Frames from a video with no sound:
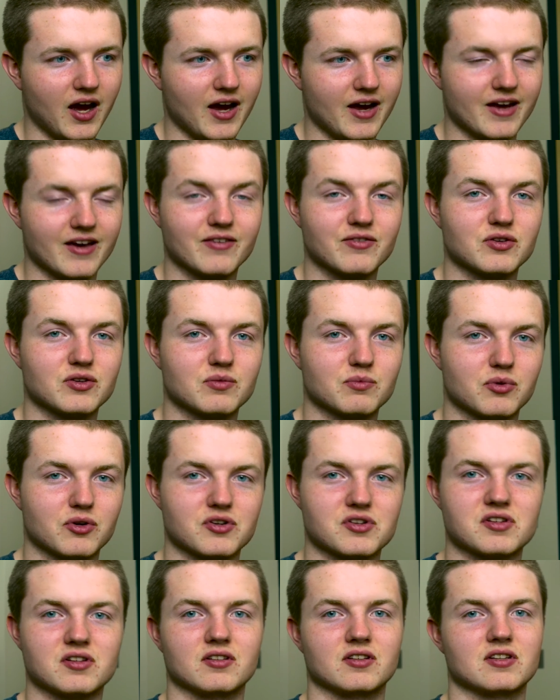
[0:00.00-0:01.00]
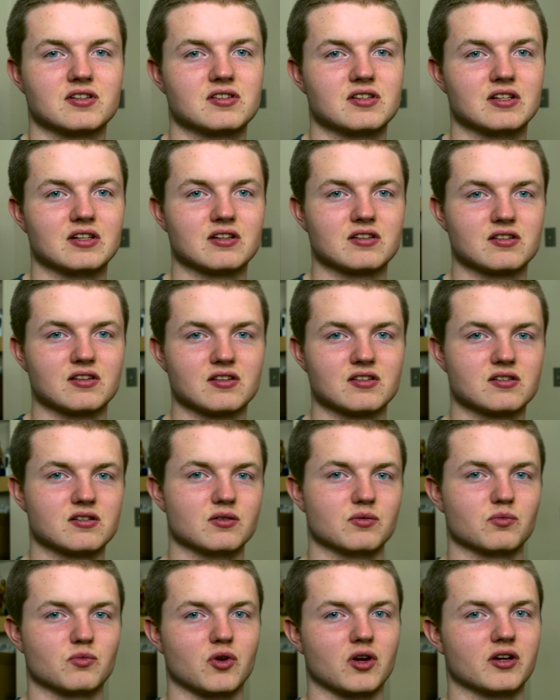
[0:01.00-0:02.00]
I haven't personally seen a
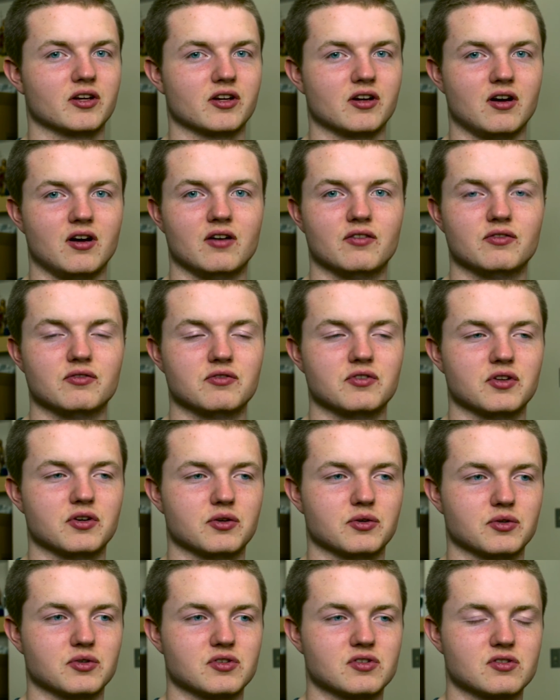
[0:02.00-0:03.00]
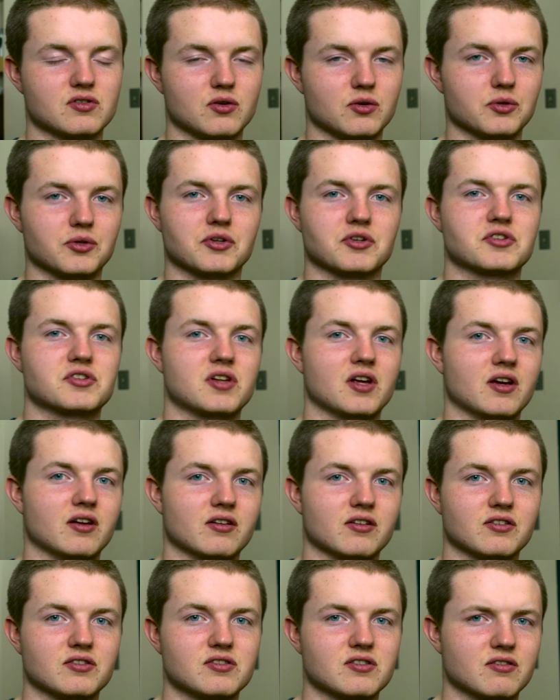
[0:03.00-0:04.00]
system running off of those older
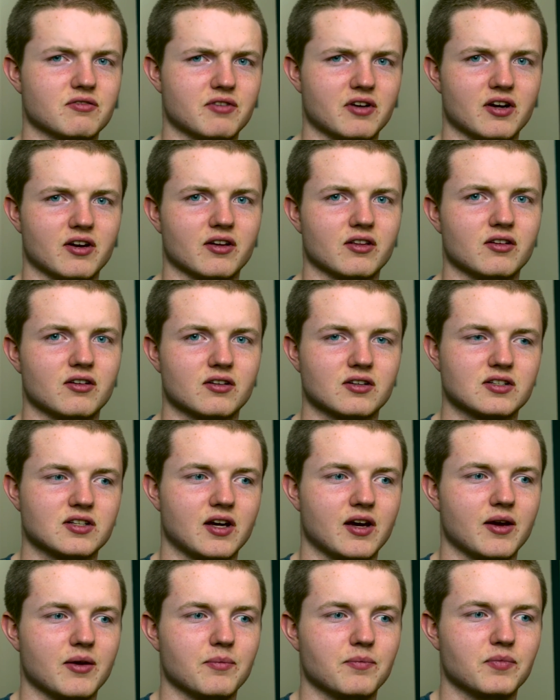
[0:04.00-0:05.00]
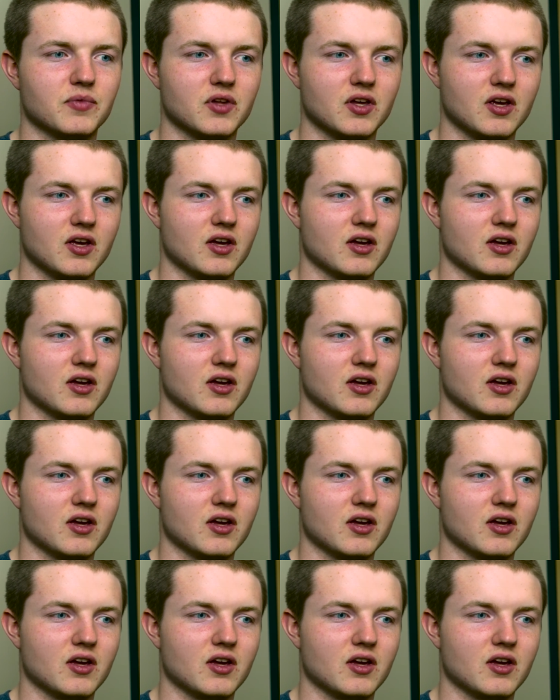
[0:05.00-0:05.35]
standards in a very long time.